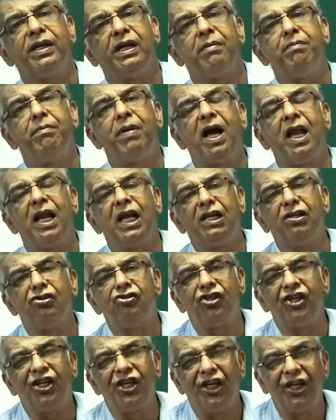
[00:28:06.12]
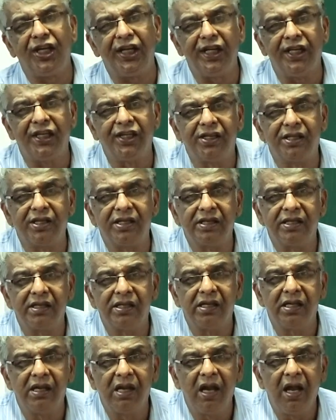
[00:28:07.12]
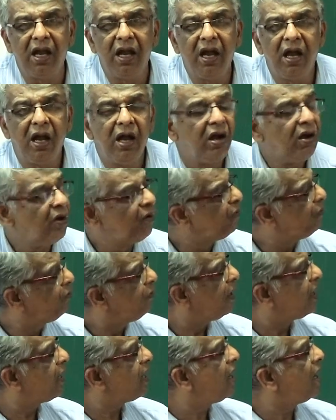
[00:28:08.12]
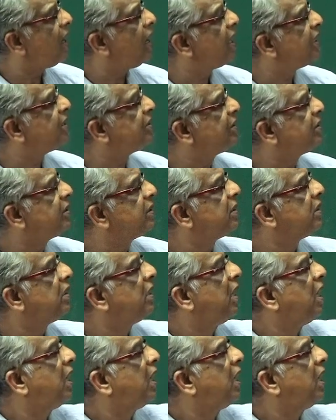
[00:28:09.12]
by a balance sheet, whereas